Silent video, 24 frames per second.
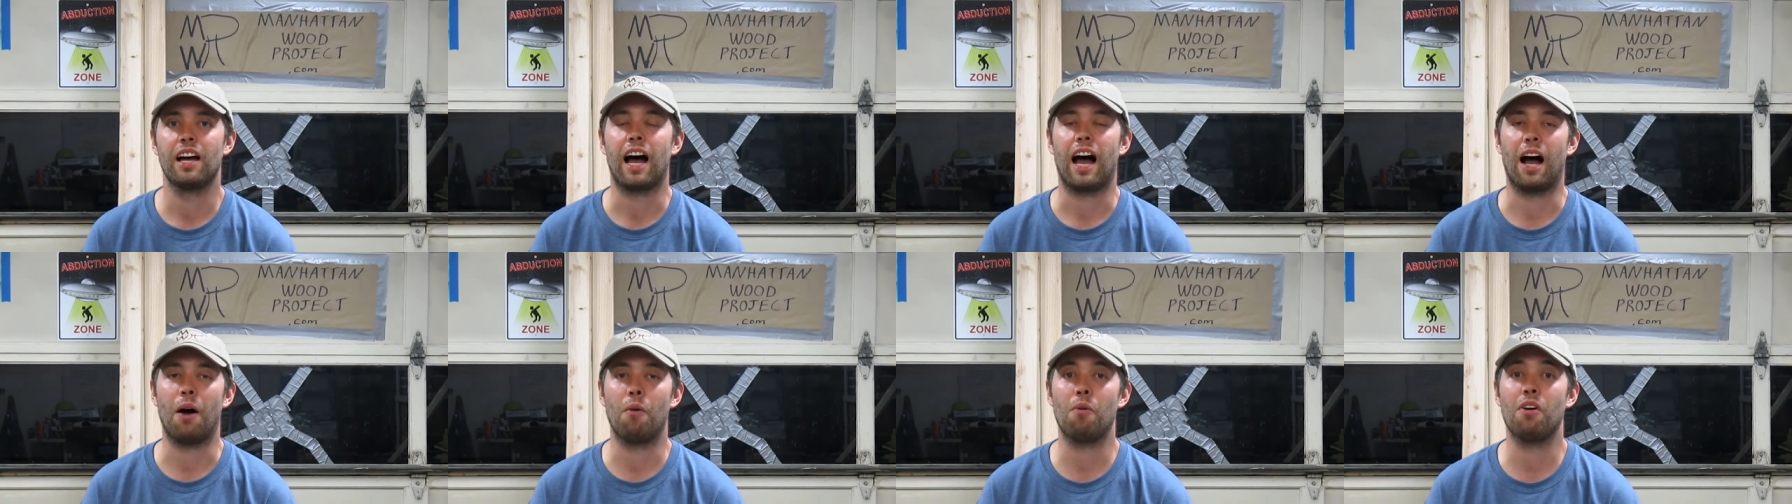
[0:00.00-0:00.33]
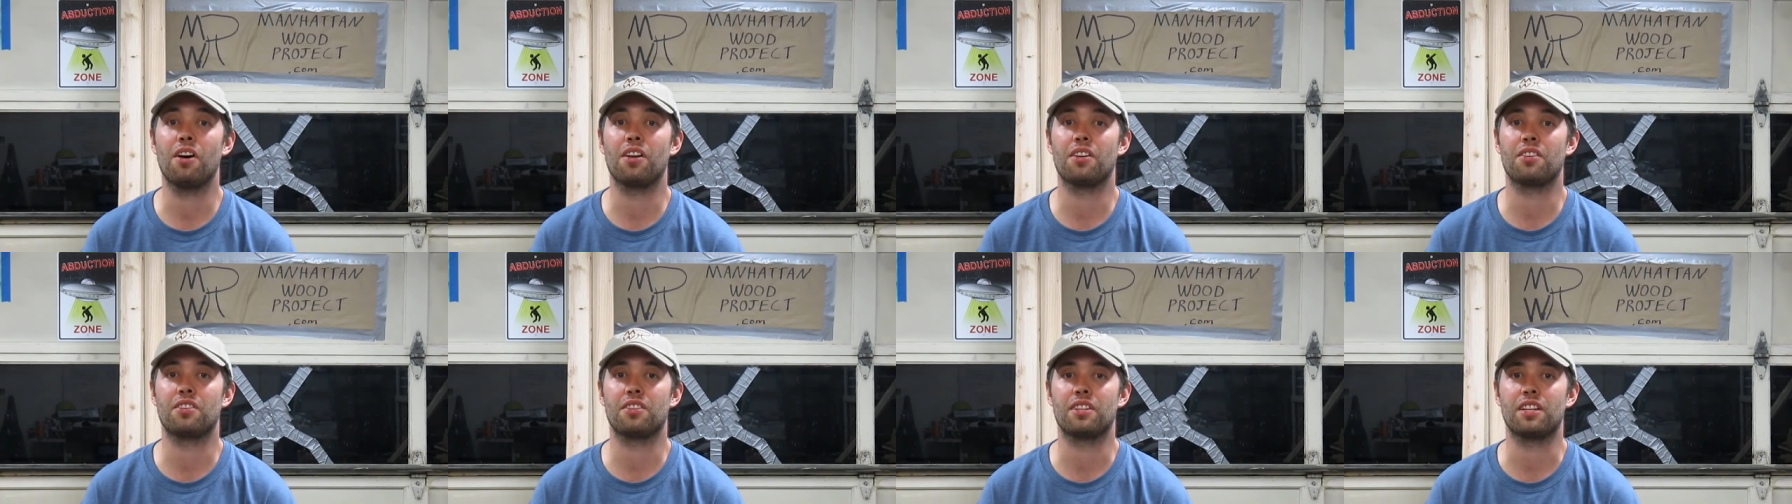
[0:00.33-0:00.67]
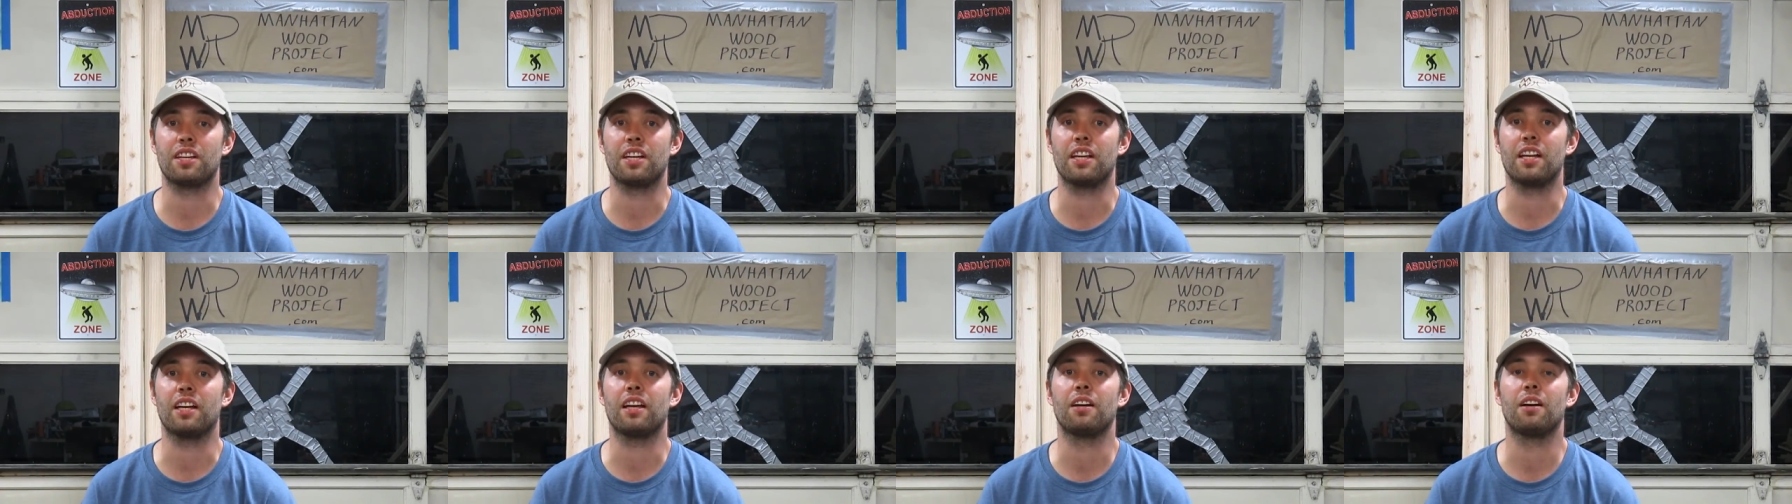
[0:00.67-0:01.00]
I want to
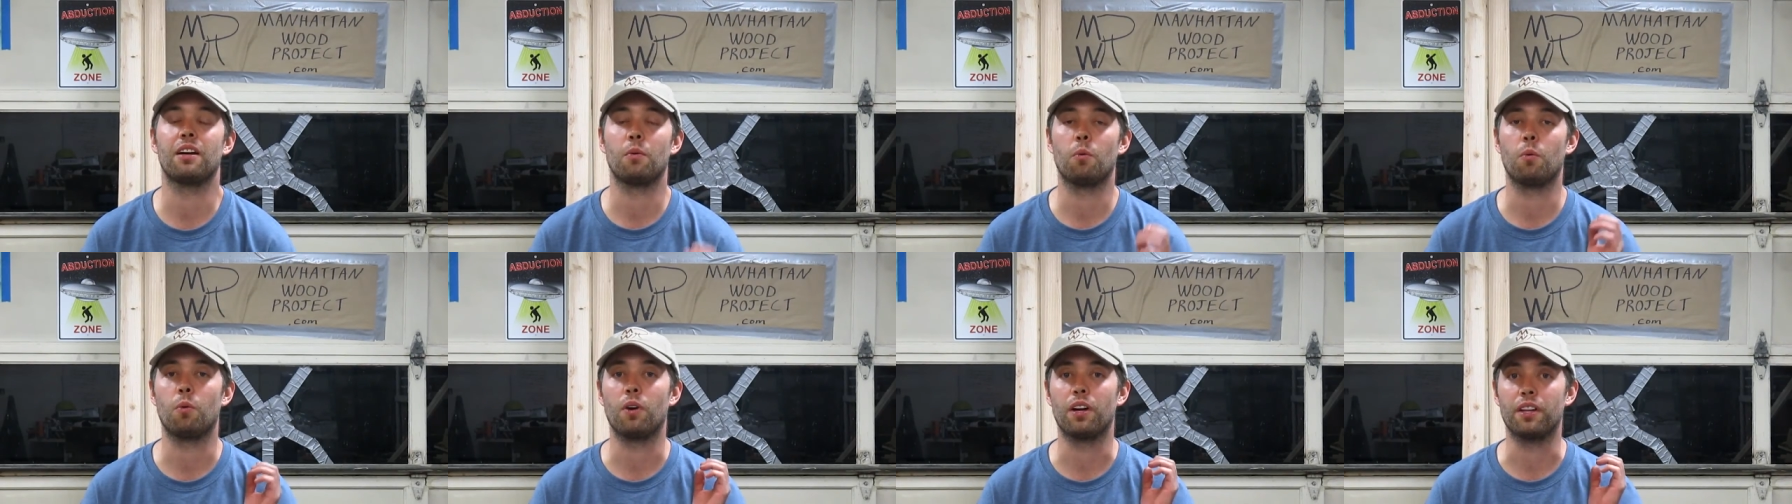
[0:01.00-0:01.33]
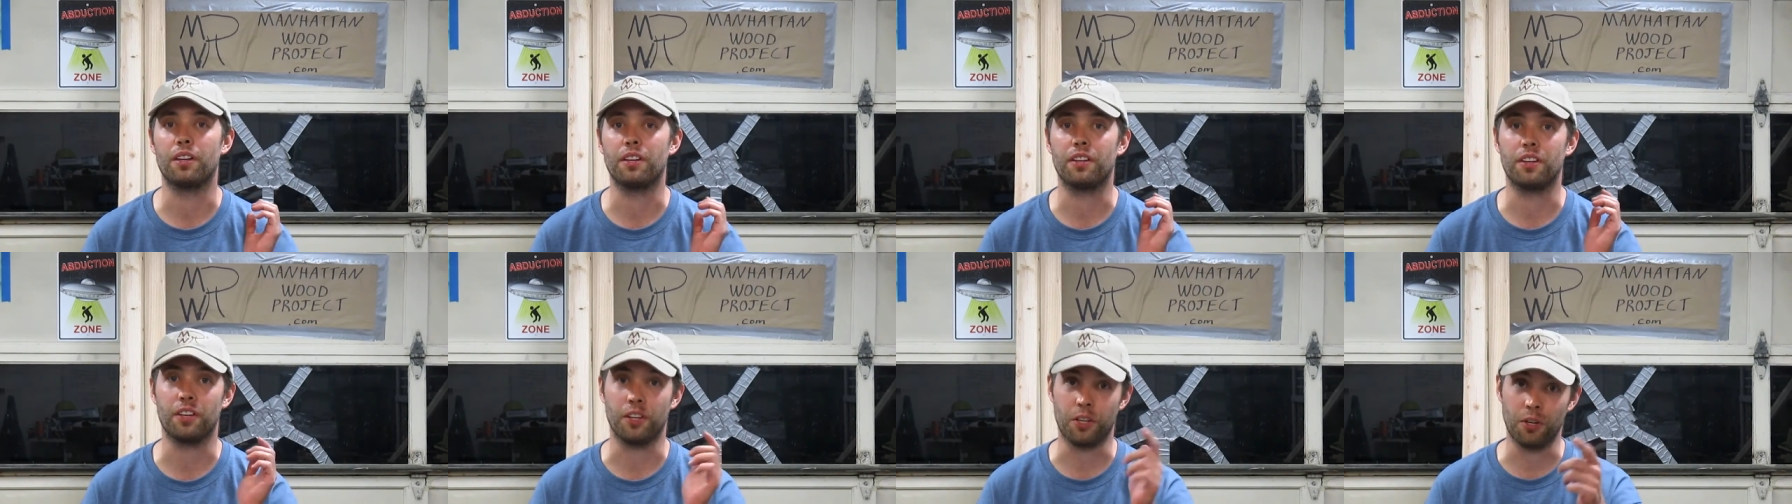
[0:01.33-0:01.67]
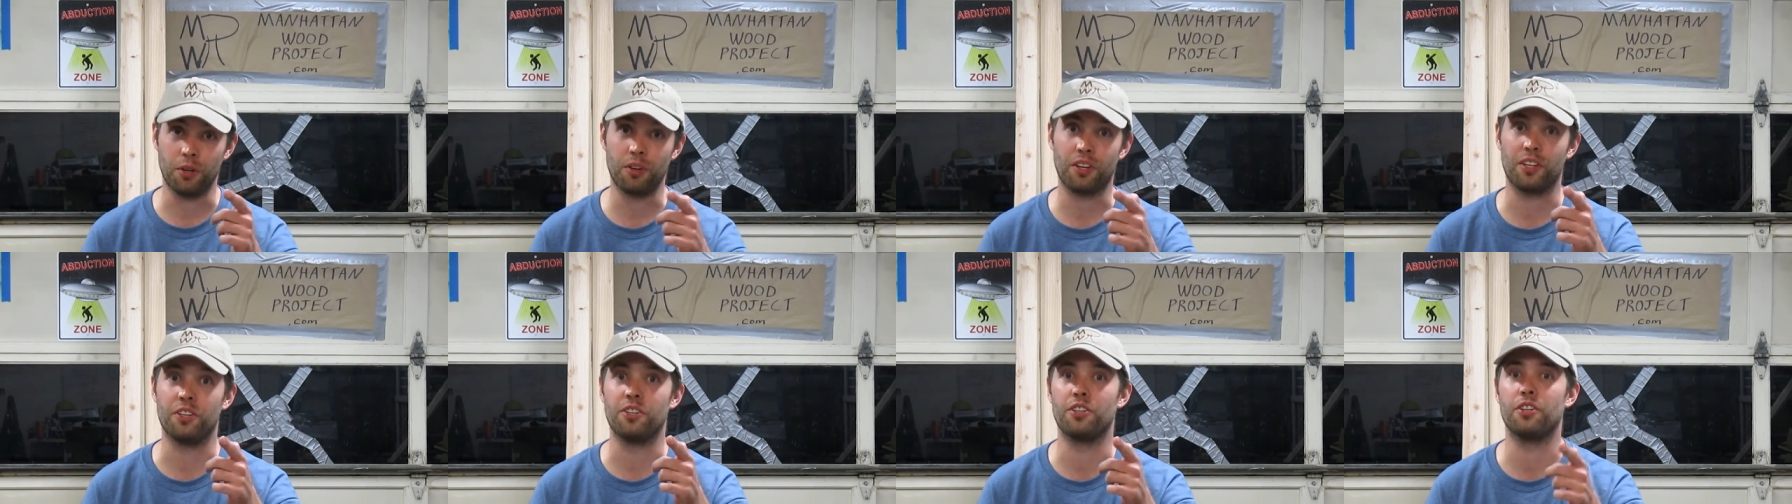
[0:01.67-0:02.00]
see what
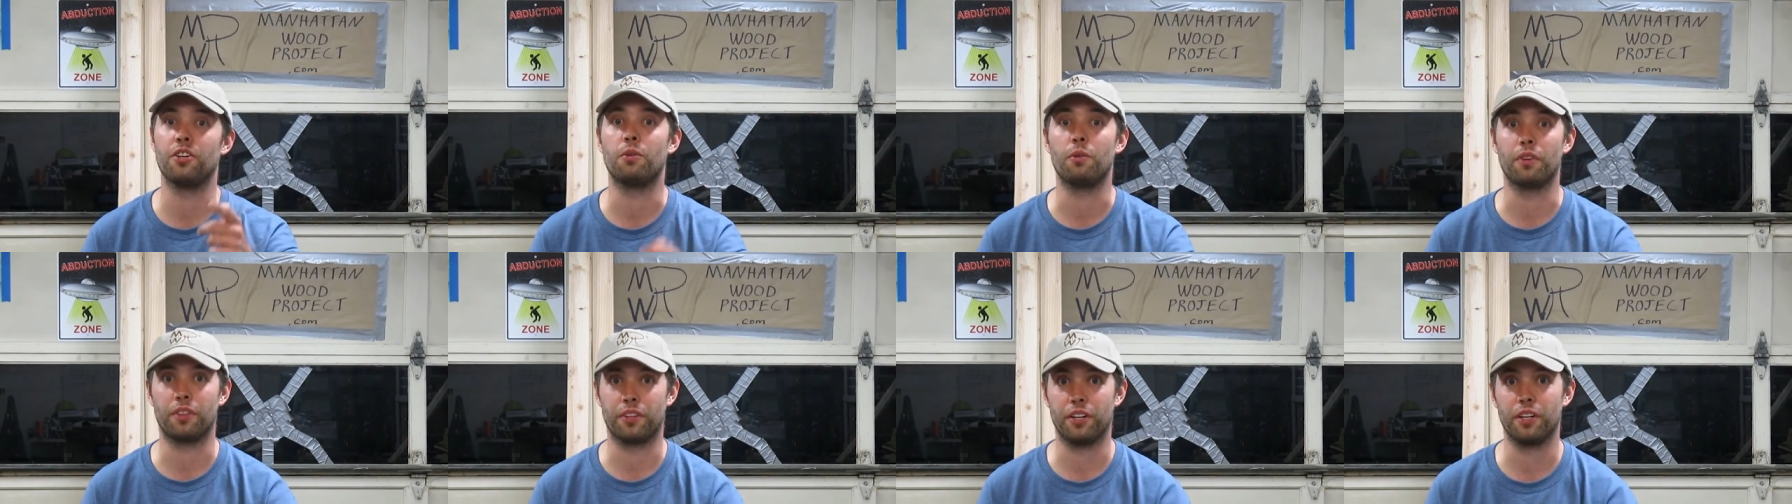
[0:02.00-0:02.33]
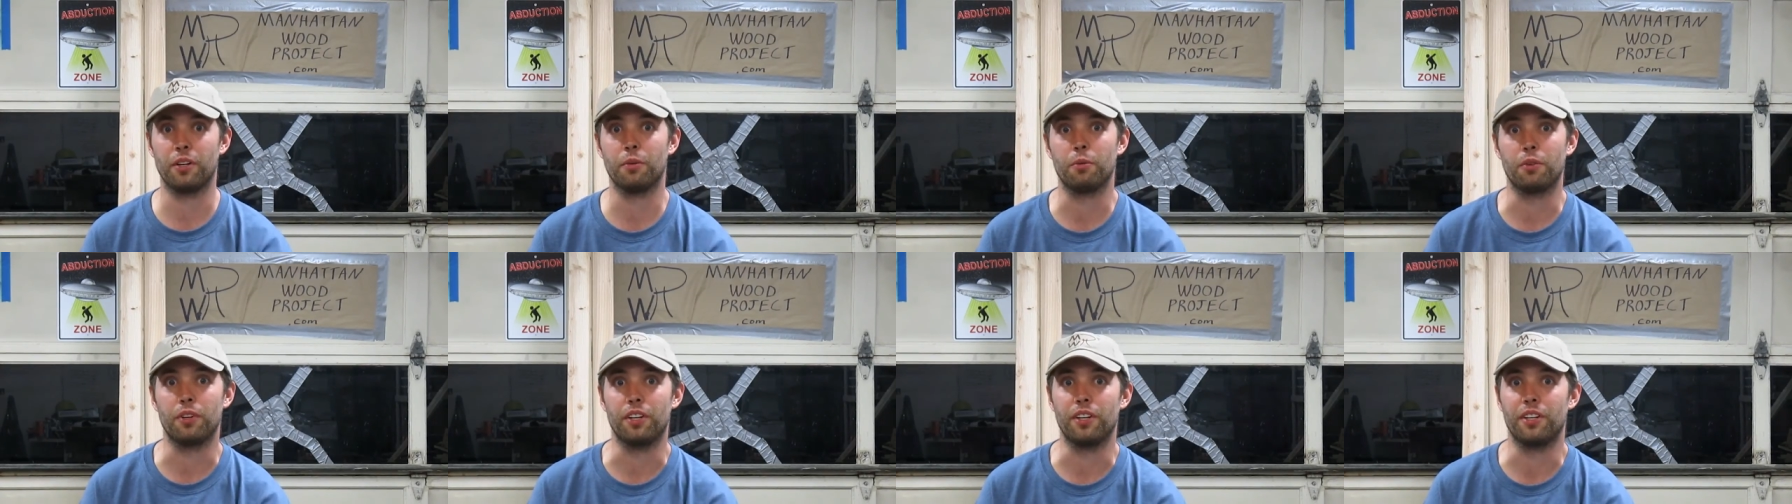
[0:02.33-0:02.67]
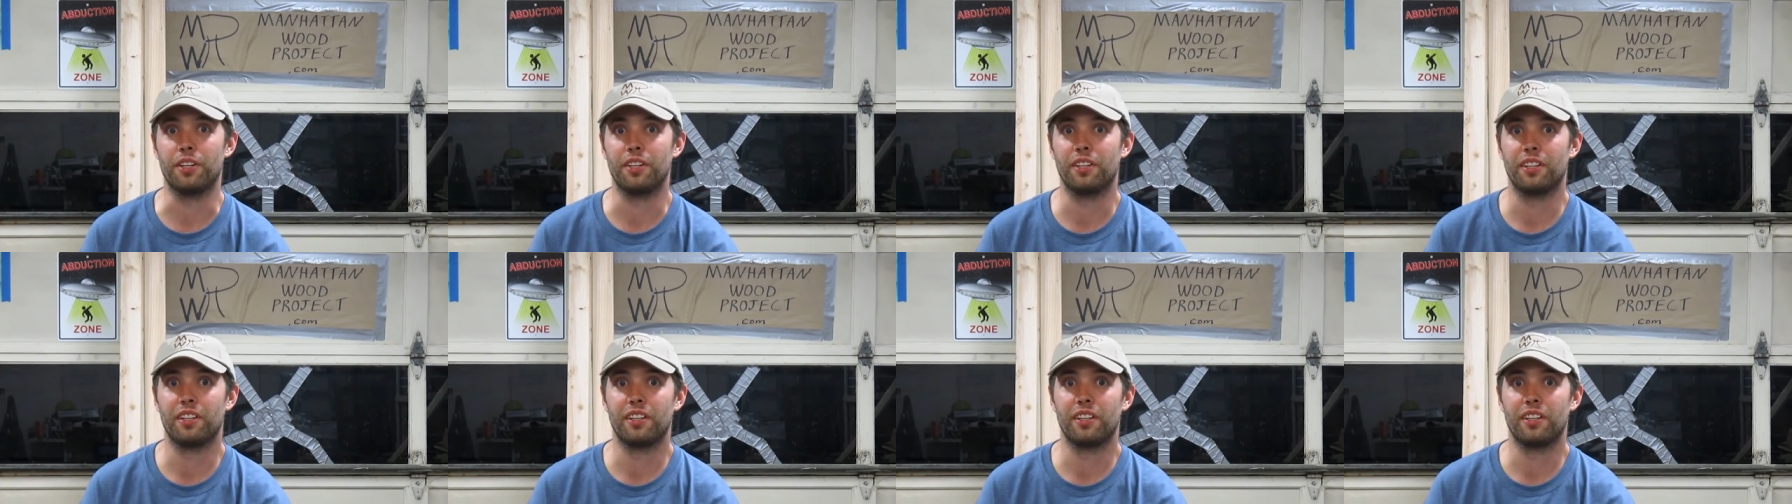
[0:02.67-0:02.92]
you can do with your wood.